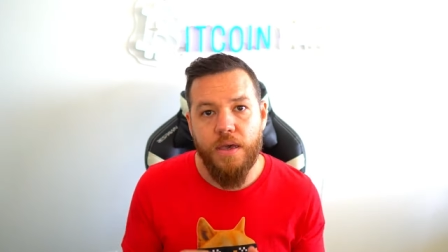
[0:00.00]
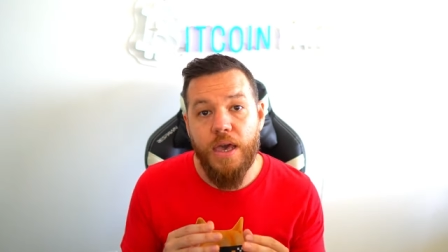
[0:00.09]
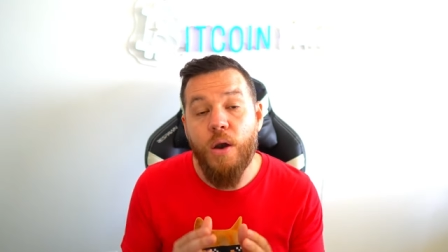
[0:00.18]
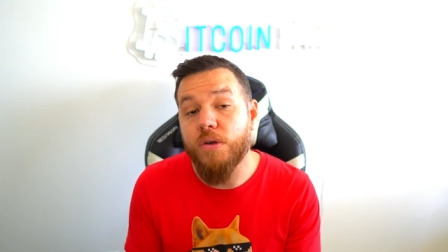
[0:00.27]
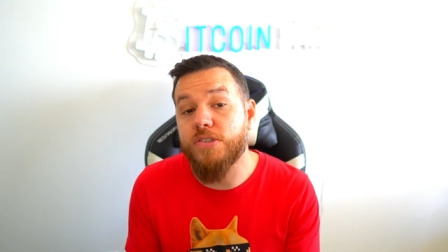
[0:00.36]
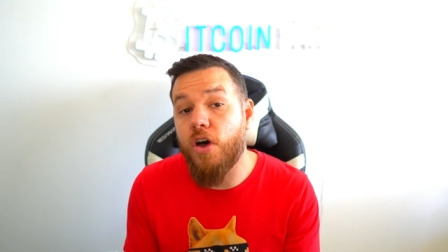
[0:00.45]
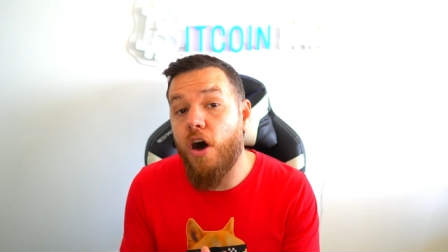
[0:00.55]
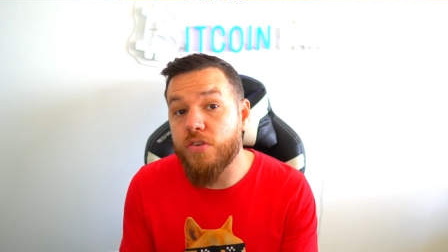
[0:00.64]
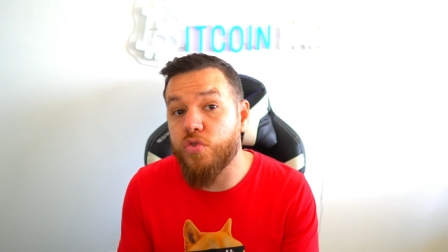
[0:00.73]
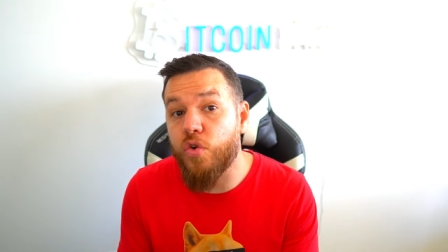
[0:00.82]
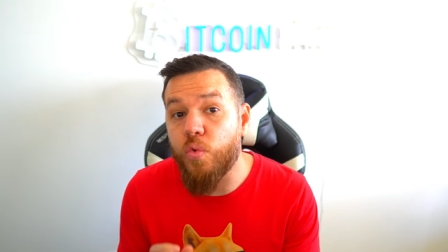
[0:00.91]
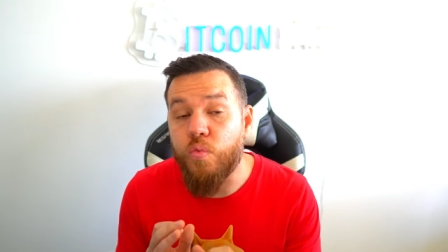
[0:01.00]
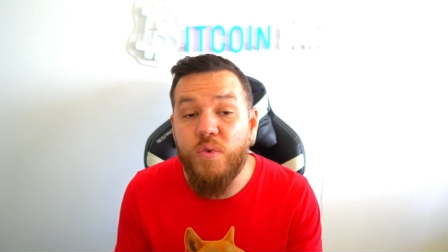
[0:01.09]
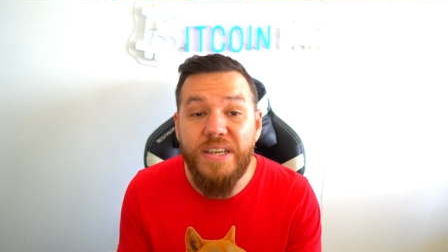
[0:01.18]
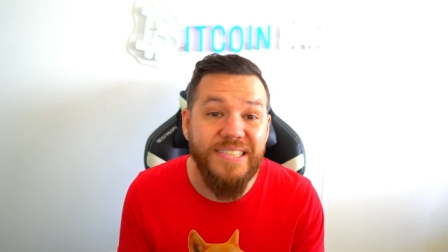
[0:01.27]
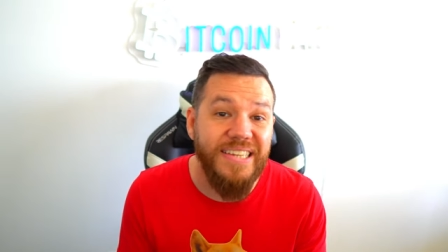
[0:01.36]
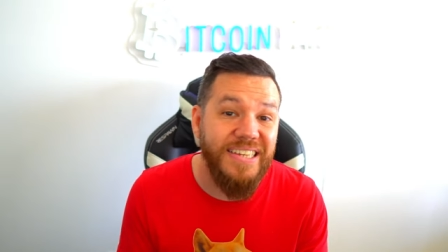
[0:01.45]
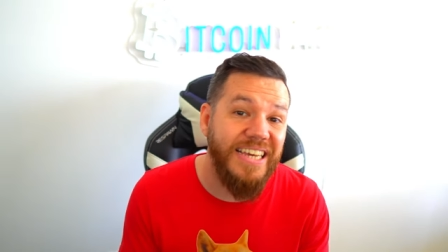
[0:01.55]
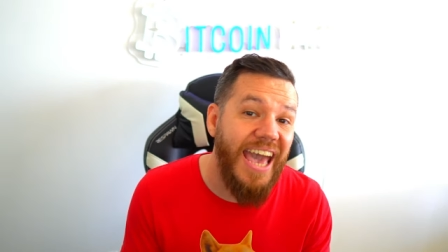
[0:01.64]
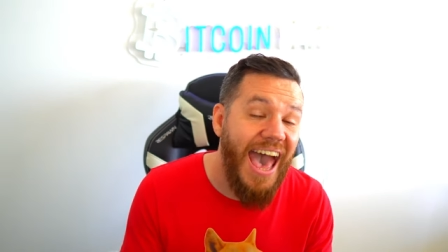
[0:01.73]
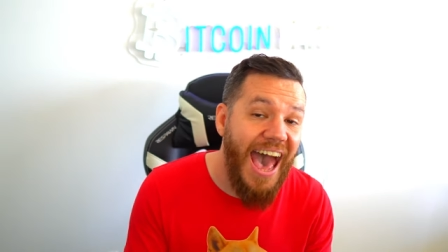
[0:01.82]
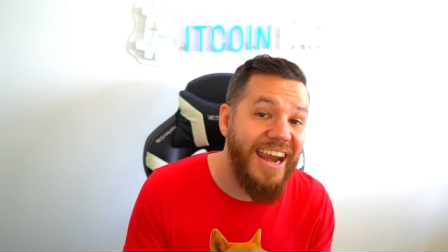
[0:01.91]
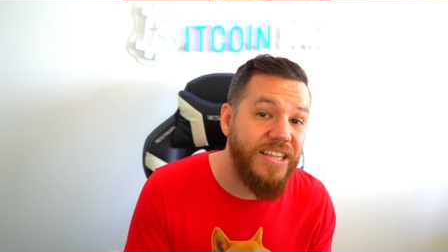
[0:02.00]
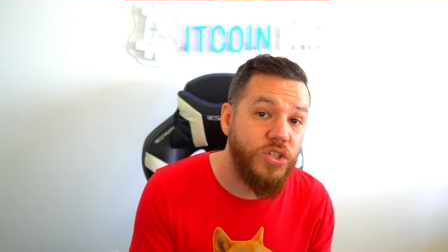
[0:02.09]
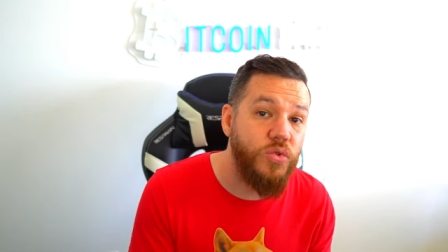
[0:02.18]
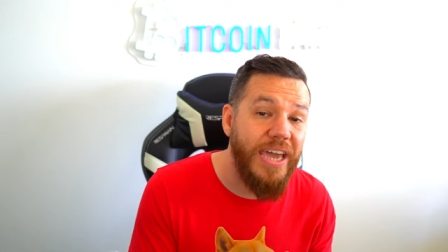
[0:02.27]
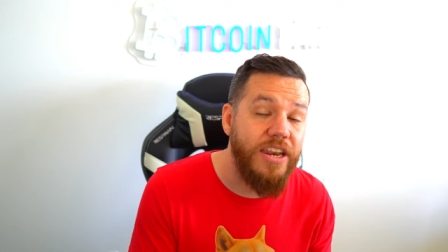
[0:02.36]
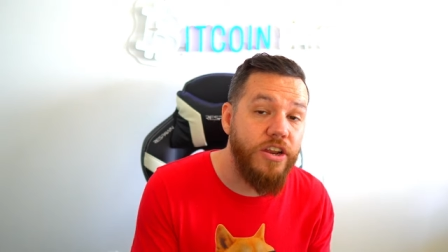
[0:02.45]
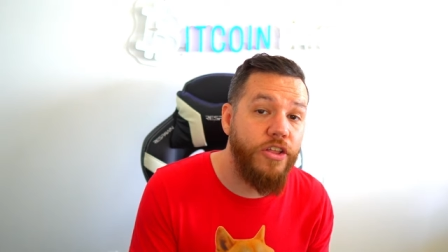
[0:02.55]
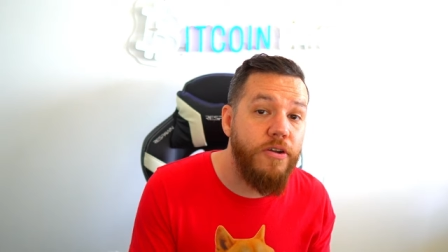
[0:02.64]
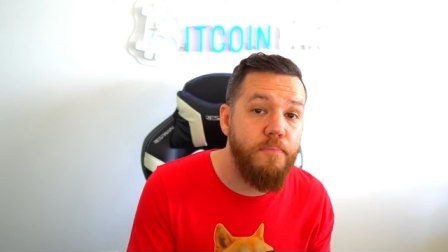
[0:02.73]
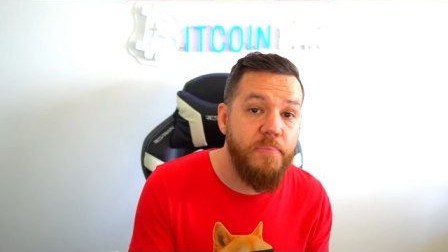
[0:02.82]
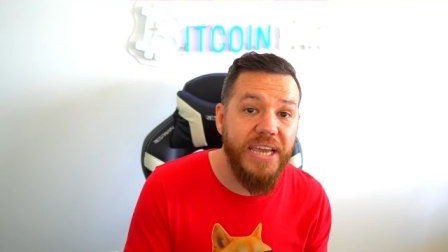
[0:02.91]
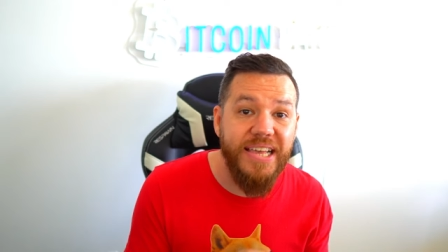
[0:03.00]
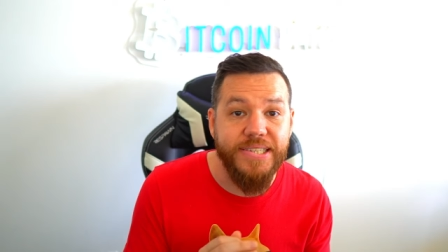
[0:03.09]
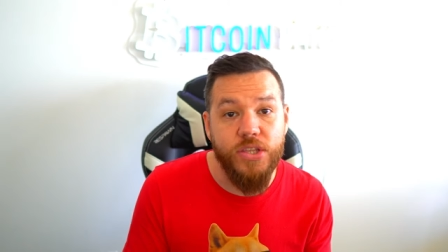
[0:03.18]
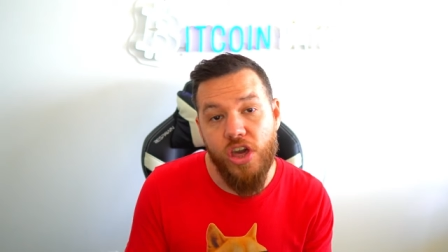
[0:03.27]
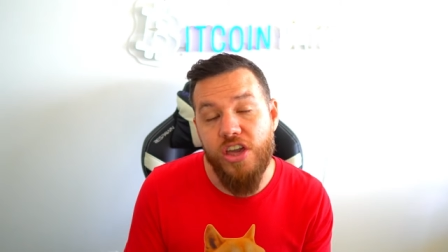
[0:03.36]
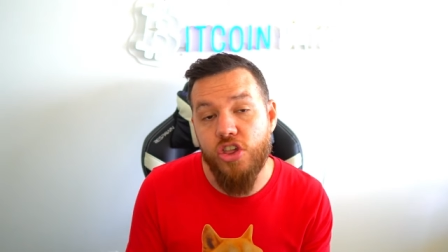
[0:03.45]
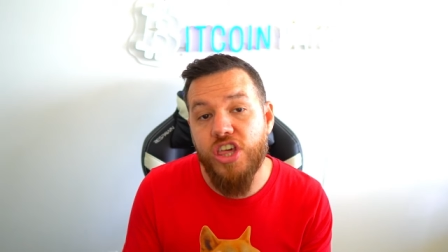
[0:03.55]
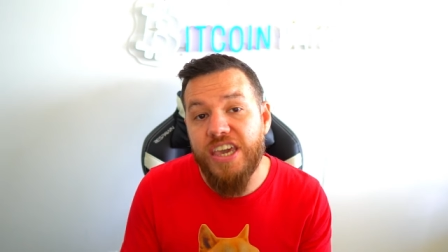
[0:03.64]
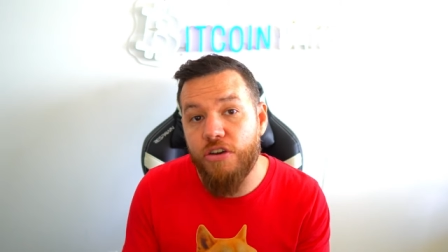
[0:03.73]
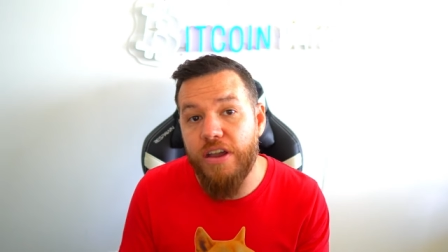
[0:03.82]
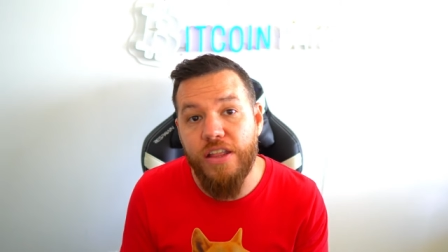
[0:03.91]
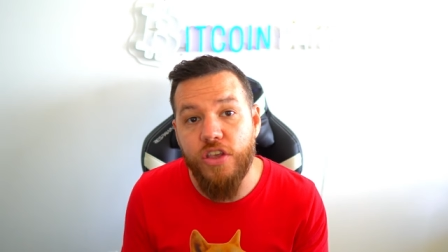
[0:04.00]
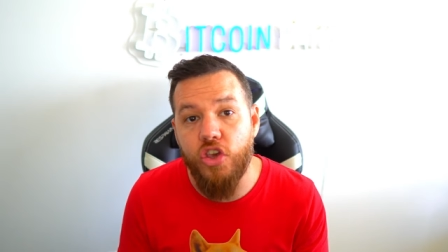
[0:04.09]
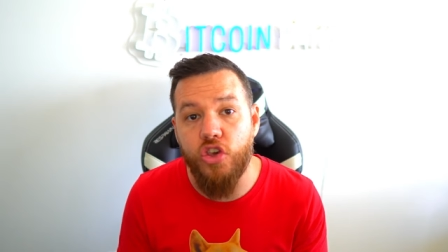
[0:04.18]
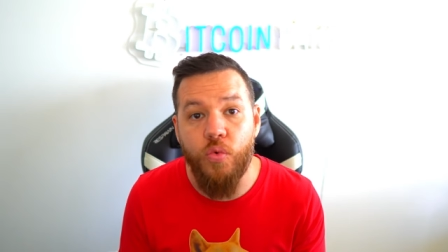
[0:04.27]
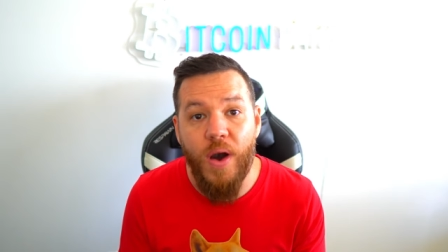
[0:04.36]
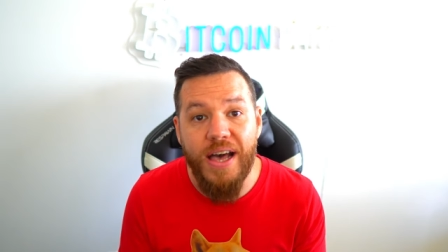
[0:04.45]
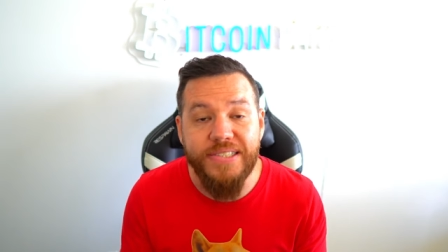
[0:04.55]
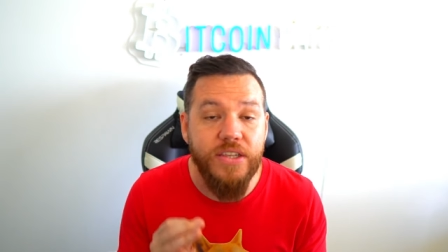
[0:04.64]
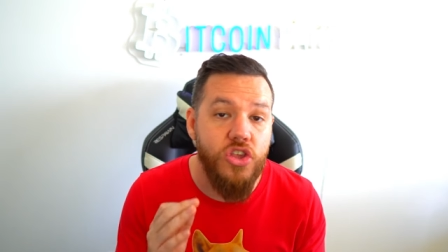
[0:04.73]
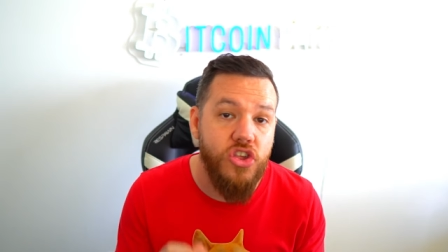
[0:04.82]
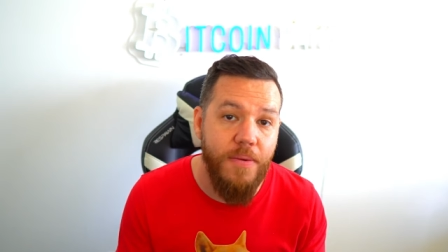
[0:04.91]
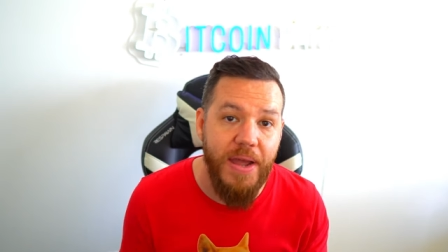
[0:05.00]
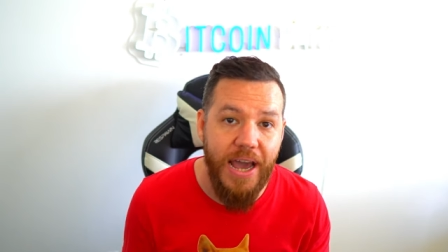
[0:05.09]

It was also recently added to another big exchange here in the U S, Gemini.